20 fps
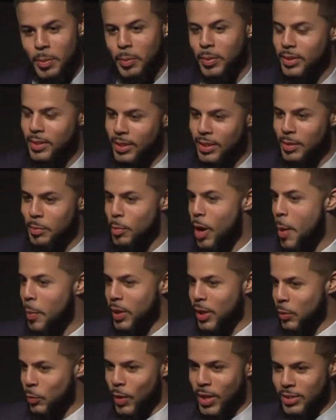But see, mama
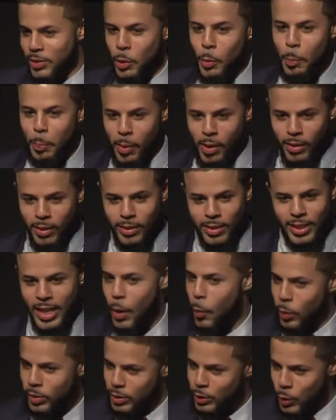didn't raise no punk, and I
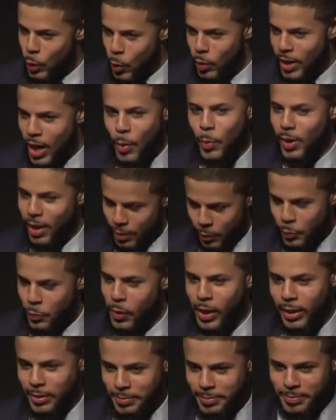wasn't going out without a
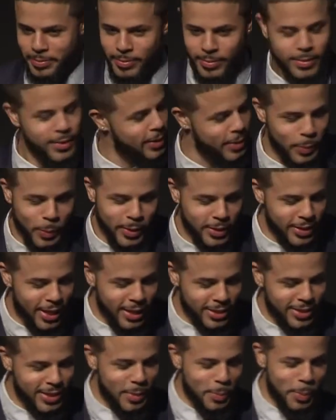fight. It wasn't
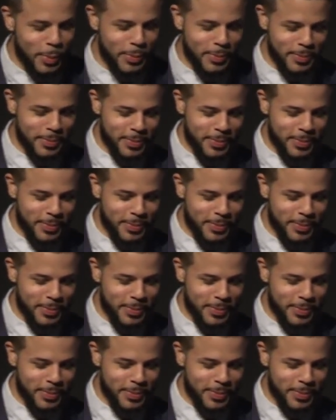that simple.